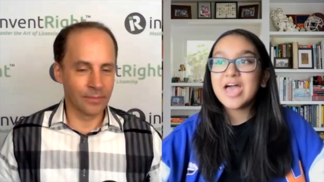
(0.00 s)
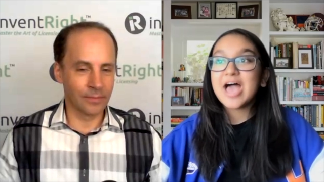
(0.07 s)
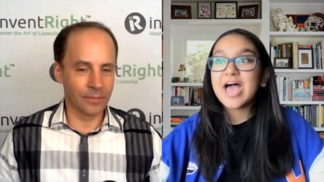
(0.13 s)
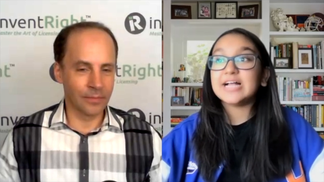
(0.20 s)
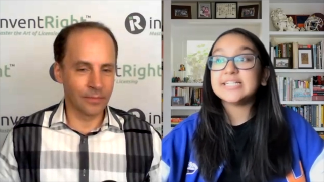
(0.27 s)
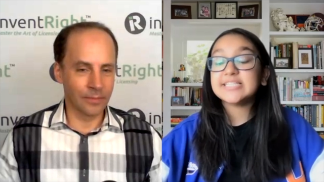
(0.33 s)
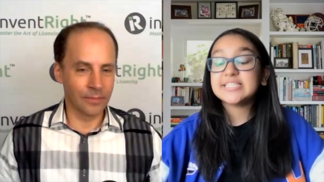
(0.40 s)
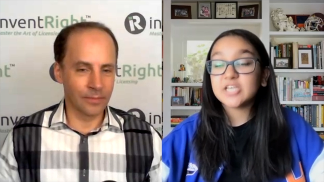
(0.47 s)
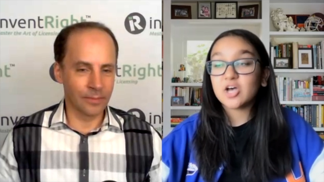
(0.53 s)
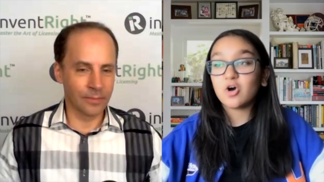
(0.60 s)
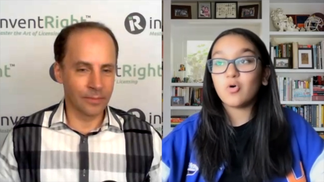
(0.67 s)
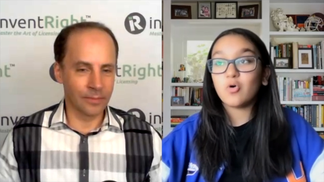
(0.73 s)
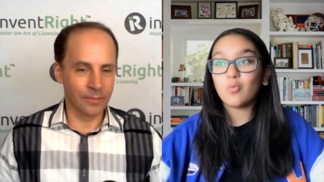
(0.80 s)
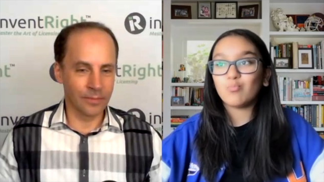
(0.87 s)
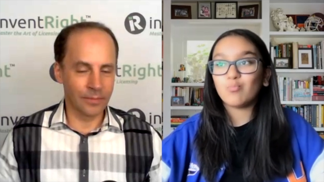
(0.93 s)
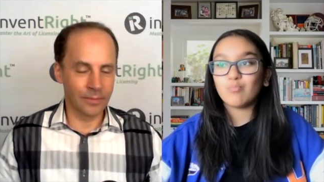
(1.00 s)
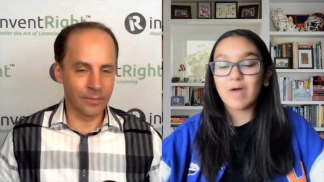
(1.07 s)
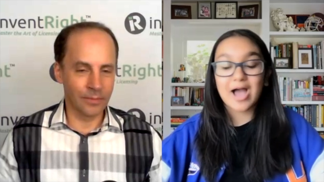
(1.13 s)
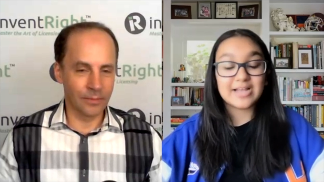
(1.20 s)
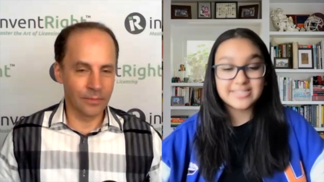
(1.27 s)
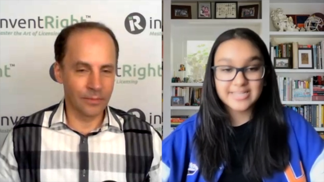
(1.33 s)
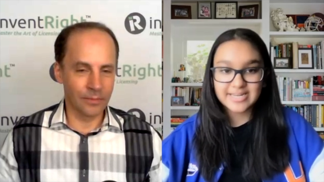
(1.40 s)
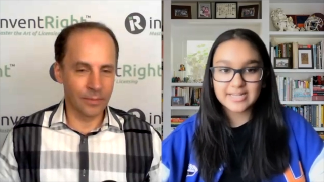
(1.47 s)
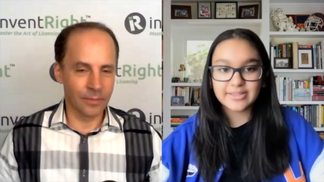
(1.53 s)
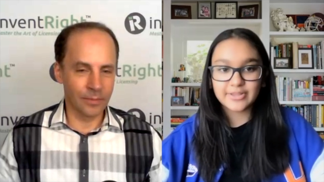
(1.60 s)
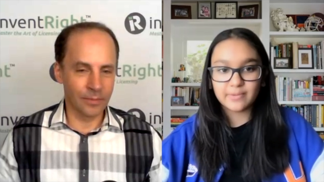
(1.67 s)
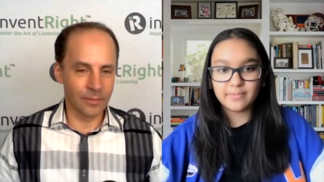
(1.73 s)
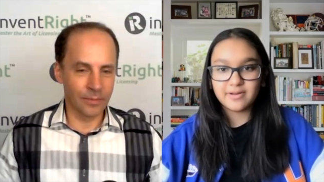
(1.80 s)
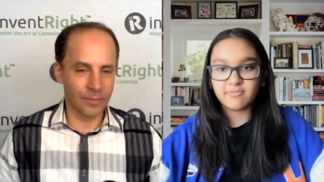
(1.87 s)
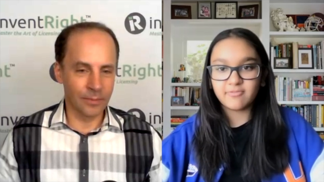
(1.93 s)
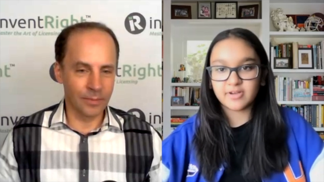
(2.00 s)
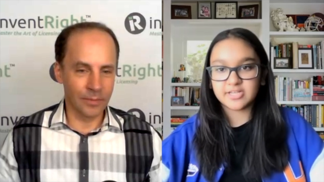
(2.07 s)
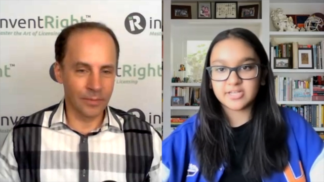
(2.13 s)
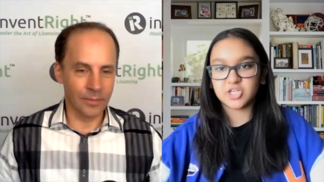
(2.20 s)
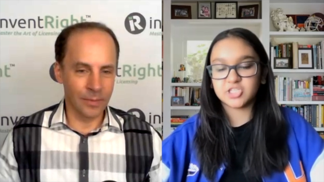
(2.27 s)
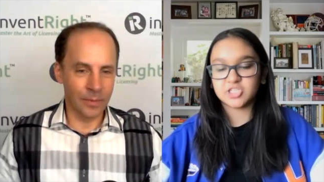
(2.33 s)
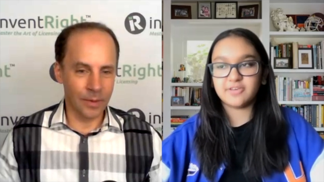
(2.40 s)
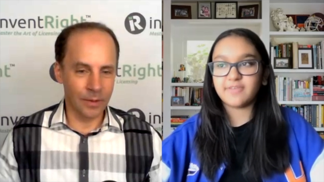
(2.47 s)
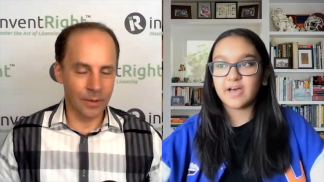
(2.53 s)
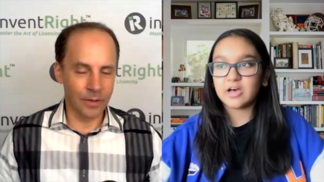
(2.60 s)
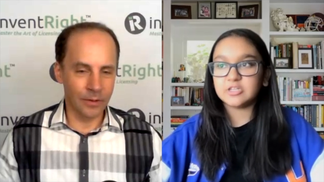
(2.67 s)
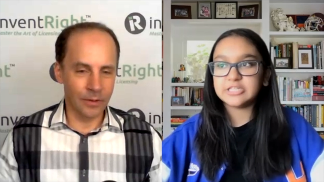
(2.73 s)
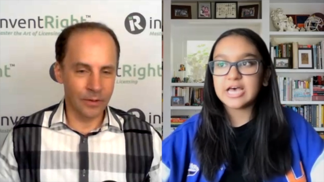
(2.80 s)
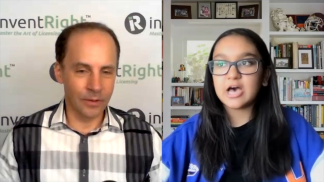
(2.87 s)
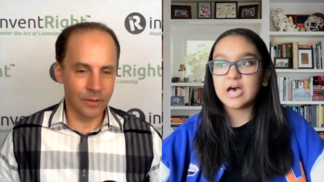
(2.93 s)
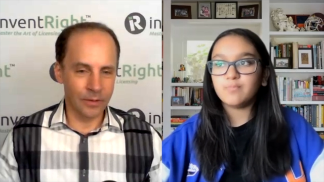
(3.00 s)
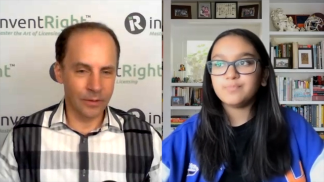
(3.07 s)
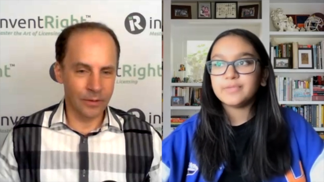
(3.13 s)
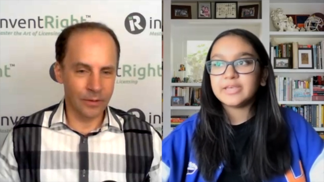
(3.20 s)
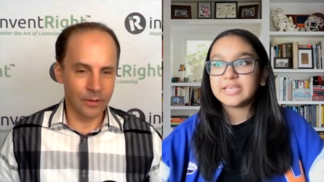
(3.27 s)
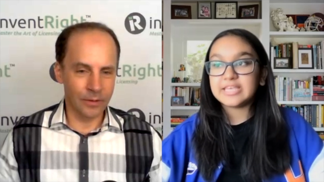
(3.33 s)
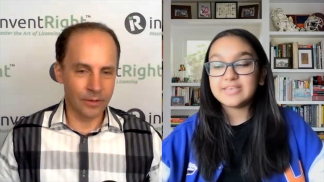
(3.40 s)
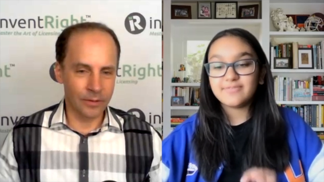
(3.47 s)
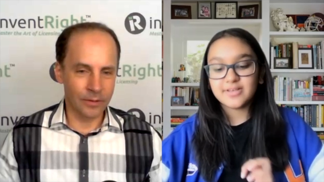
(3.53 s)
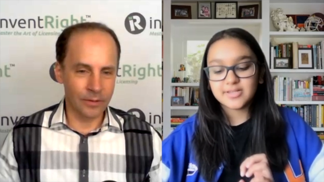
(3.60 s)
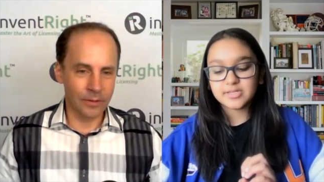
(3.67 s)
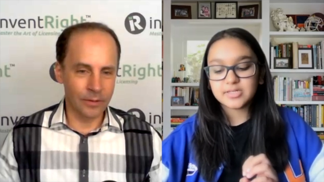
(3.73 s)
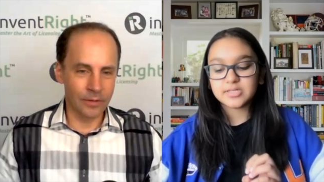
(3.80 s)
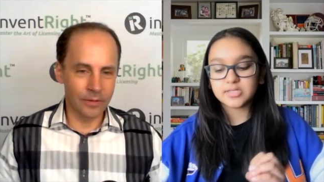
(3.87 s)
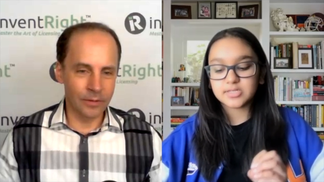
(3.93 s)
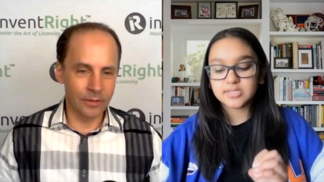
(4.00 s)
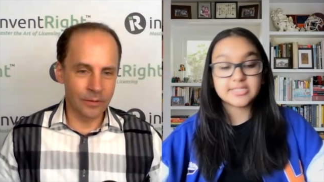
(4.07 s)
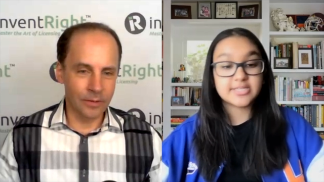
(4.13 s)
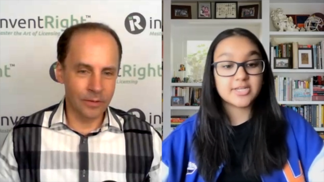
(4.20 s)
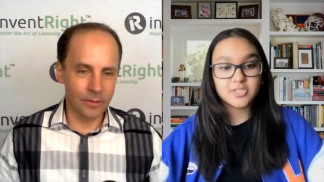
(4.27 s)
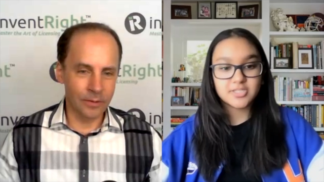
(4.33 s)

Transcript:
Speaker 1: And so I did a little bit of research. I found out even still